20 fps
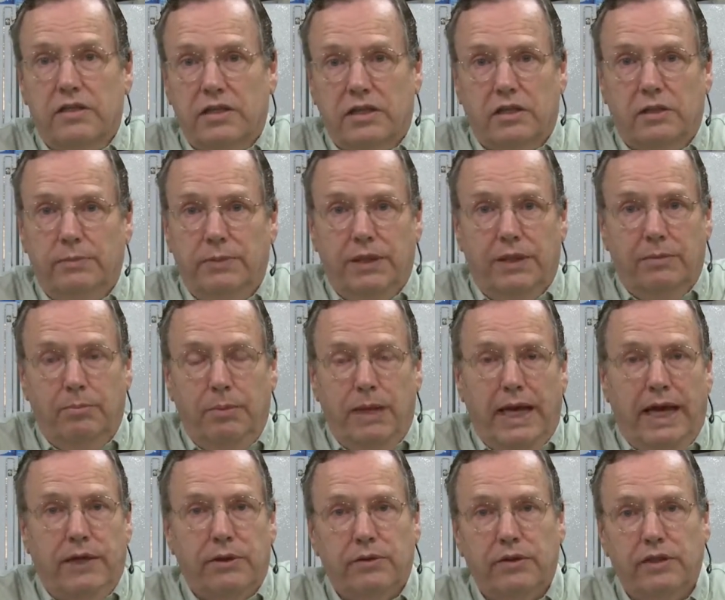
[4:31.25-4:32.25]
It could be the
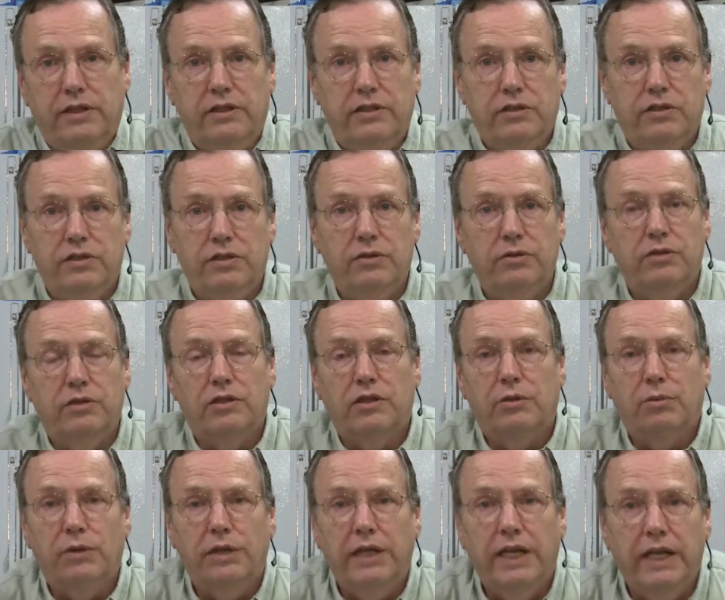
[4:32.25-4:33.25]
matter that is used to
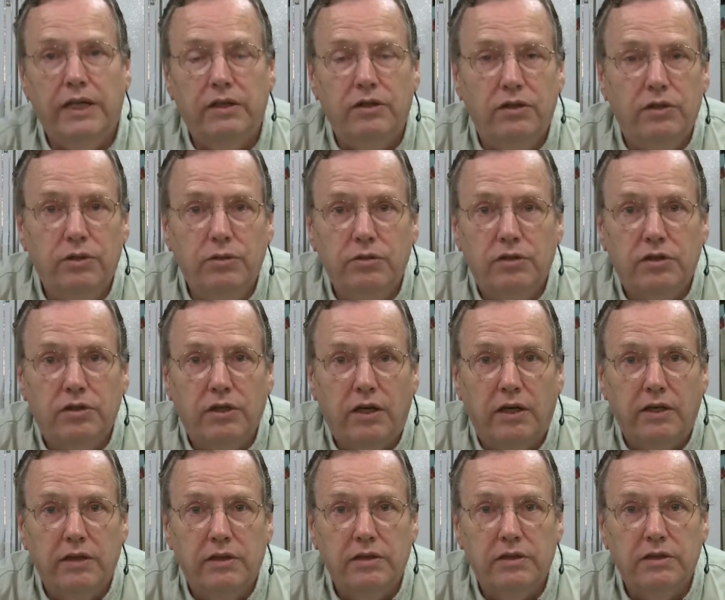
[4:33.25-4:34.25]
create new
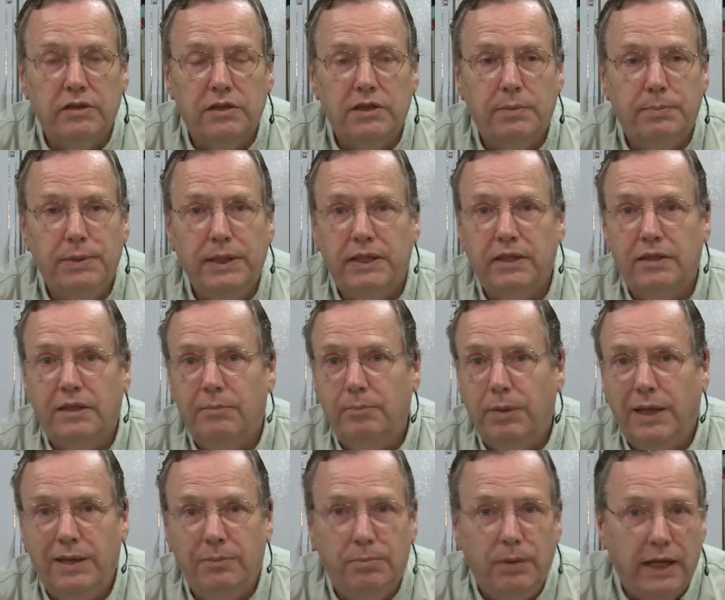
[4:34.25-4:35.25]
stars. It's picked up
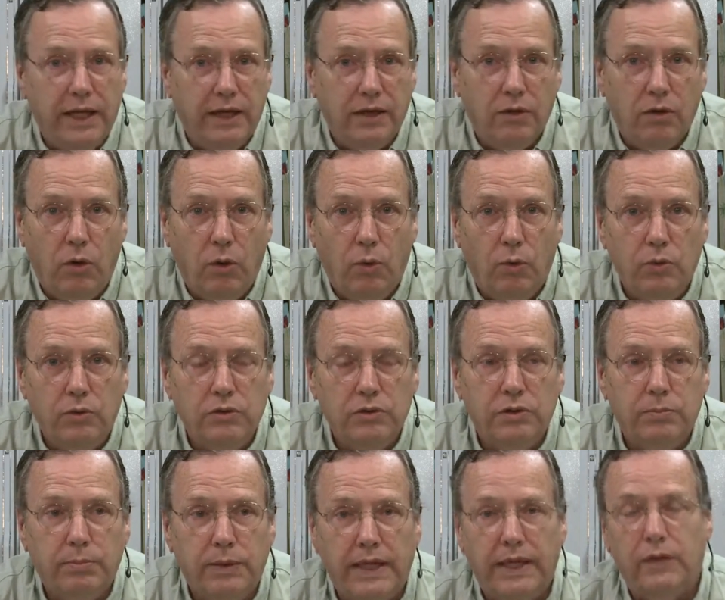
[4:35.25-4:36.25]
by black holes.
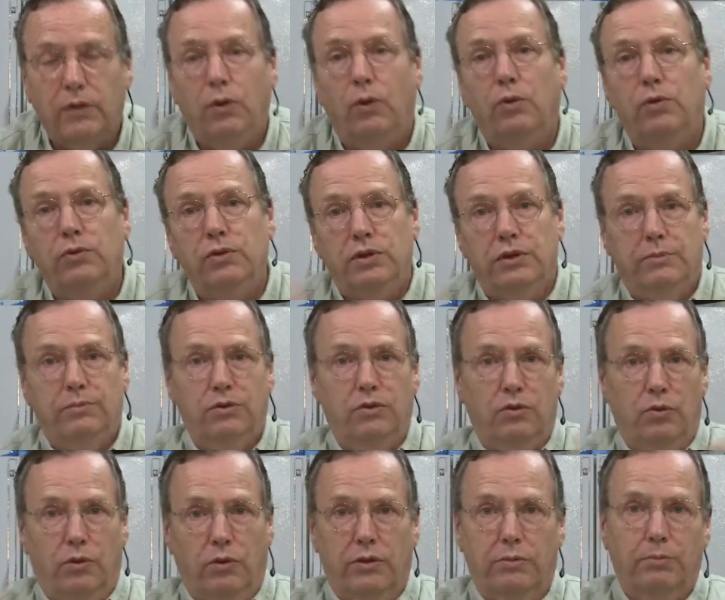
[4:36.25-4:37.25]
Black holes
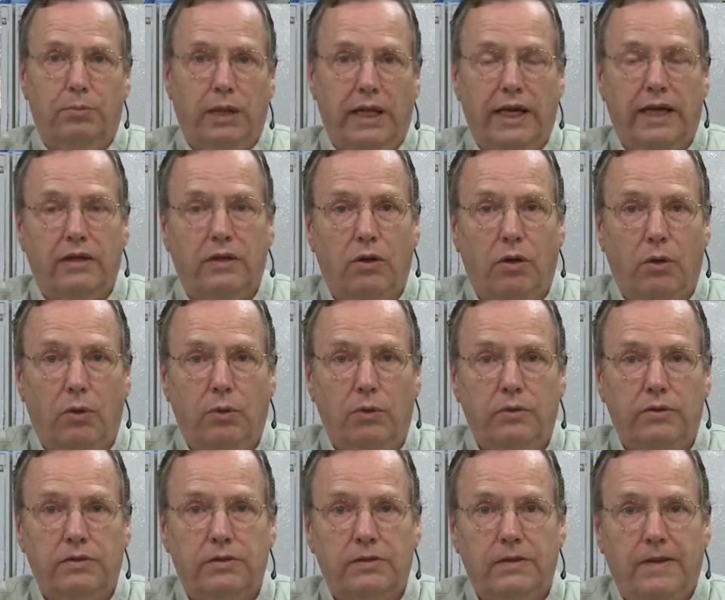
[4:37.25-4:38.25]
absorb black
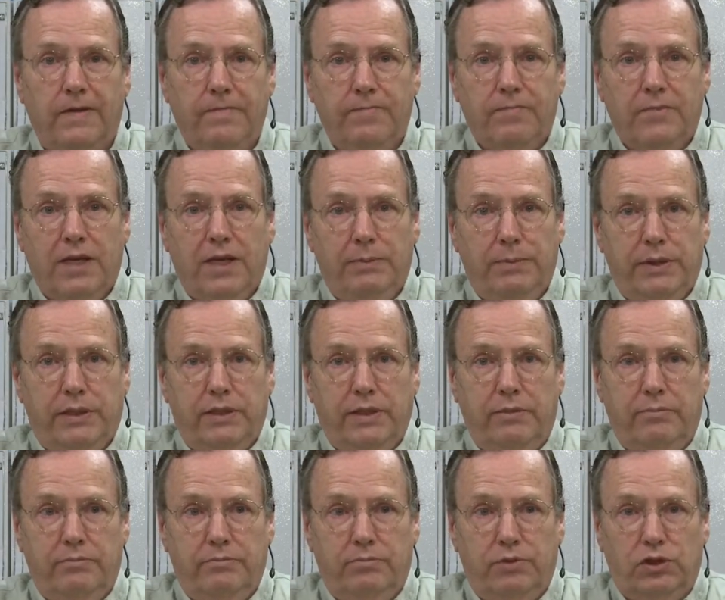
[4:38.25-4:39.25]
holes and
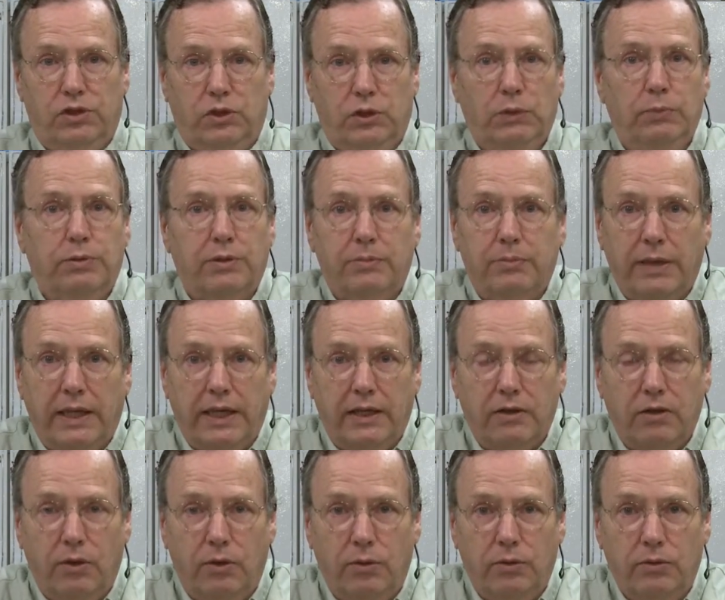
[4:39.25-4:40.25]
become super black
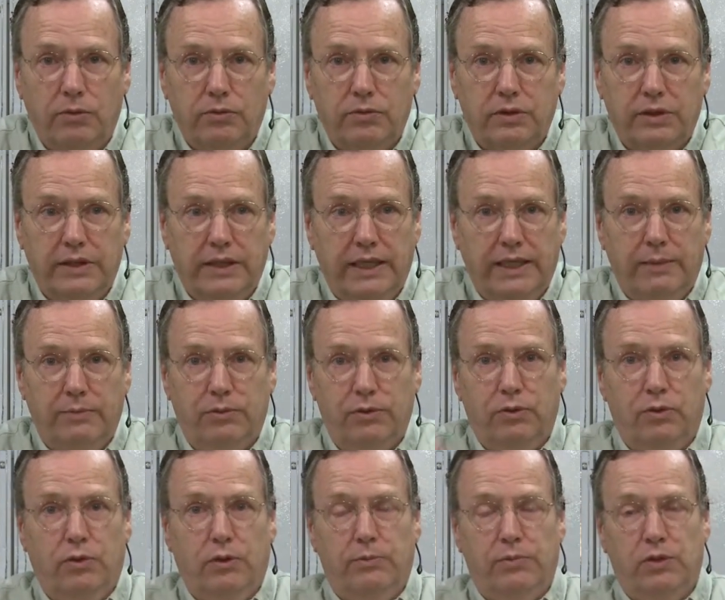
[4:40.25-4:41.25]
holes, and they
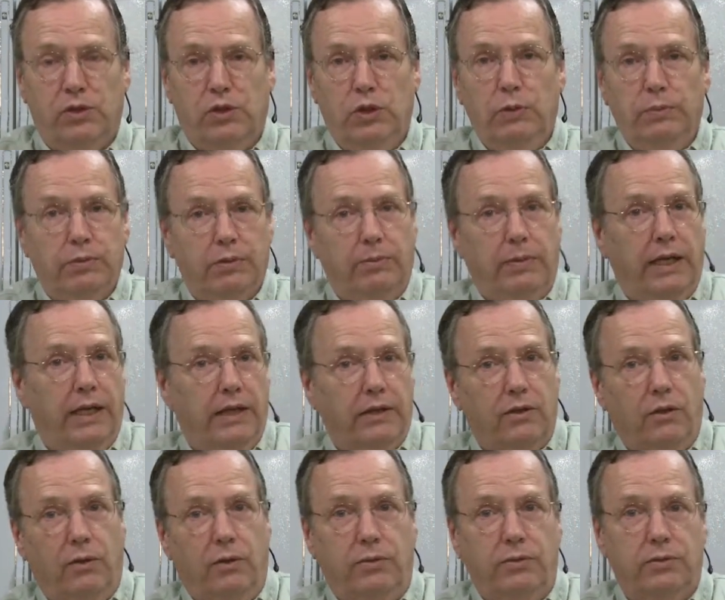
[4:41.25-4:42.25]
absorb super black
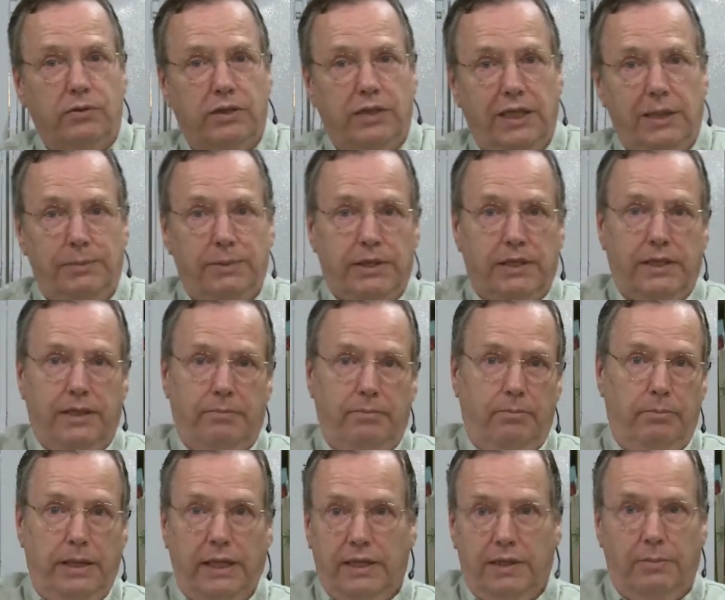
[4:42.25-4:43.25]
holes and they become
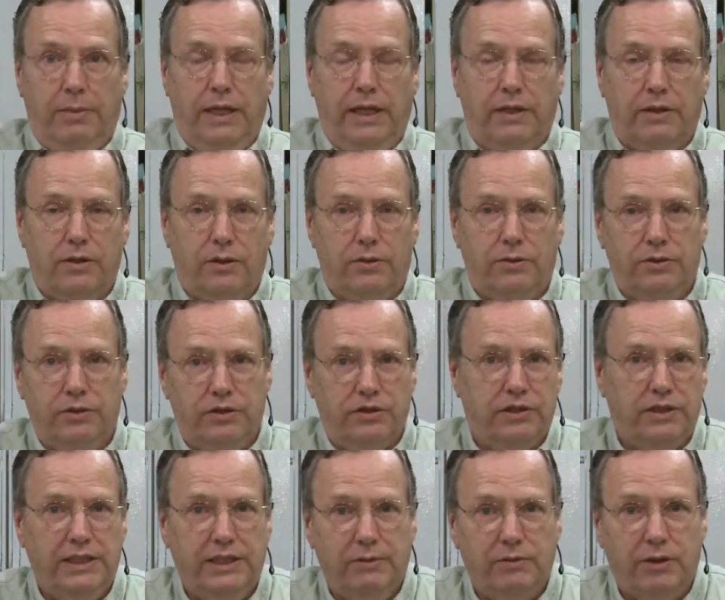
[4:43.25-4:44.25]
mega black holes. You
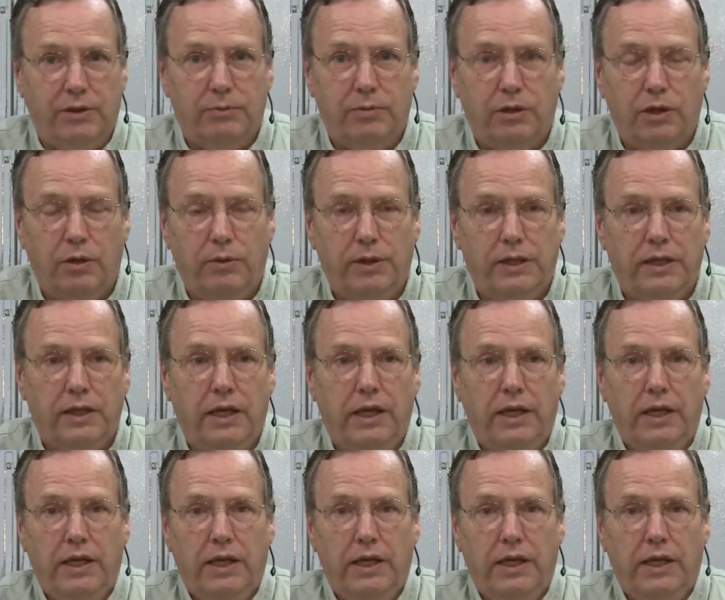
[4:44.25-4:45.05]
see where I'm going?